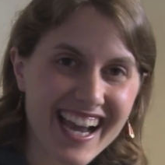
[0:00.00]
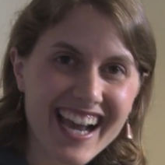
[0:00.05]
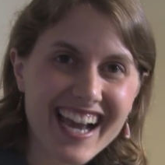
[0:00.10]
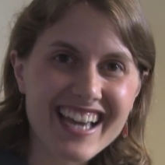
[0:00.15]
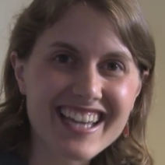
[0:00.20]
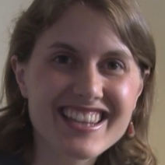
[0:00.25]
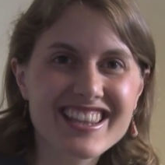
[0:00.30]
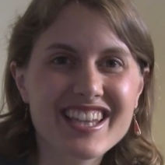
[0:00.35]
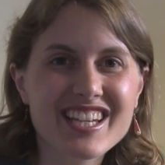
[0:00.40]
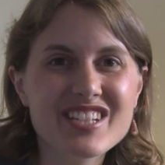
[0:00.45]

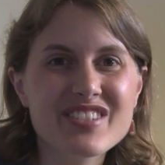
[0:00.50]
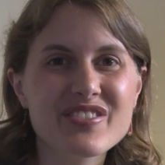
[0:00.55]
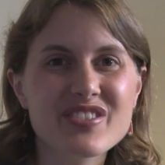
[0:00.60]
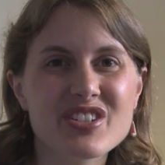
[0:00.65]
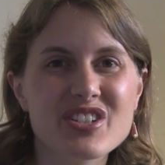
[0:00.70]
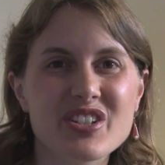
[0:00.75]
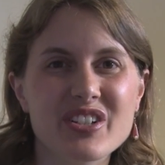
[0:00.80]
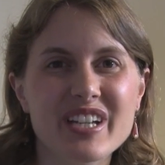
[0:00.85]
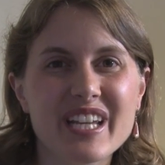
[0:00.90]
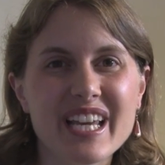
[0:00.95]
And thanks
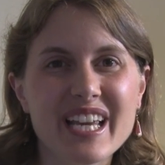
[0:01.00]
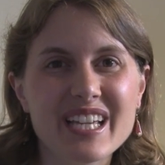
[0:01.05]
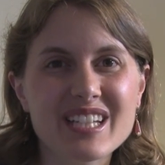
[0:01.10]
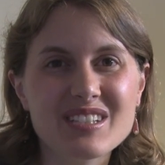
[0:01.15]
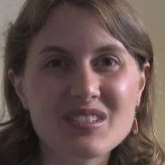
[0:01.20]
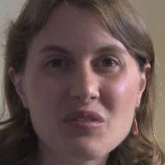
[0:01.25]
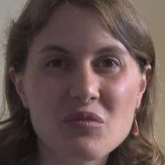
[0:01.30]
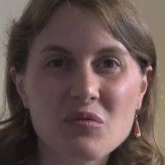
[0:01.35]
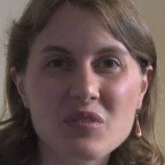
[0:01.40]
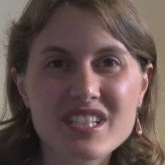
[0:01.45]
for tuning
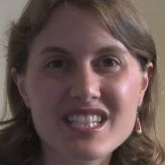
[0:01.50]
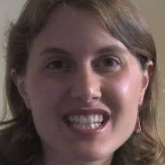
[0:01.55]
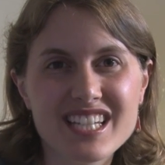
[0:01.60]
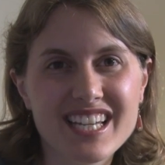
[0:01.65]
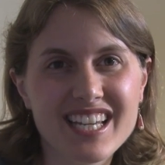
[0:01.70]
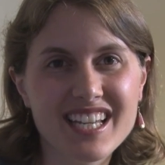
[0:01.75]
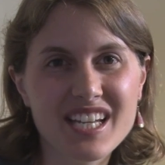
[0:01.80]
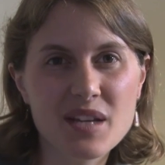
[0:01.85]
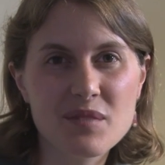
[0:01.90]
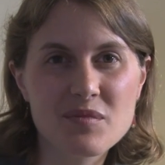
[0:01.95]
in. Once
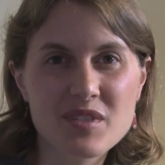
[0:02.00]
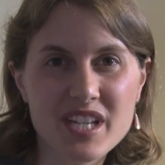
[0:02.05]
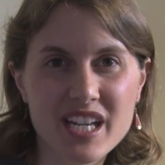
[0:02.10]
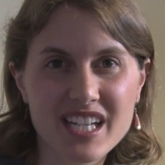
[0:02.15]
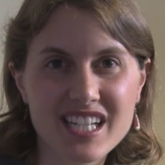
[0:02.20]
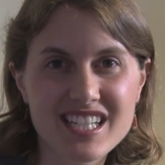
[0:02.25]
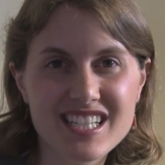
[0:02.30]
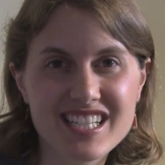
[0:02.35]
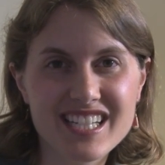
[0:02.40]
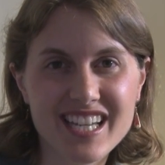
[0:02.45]
again, I'm
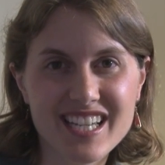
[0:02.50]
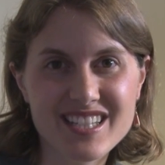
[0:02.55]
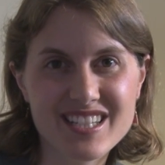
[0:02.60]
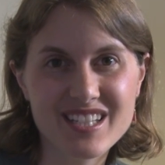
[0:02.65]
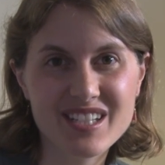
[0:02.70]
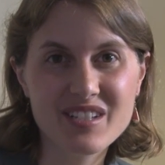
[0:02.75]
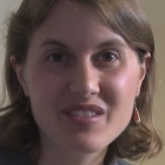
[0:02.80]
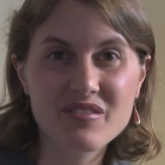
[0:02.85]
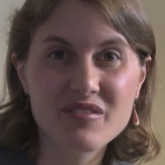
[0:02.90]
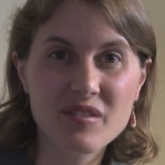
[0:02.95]
Shannon
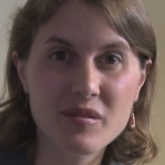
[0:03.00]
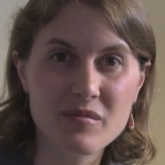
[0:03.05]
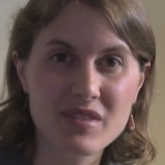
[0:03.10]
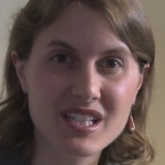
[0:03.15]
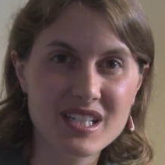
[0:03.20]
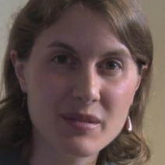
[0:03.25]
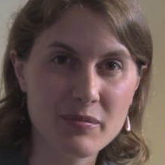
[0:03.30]
Tiesi from The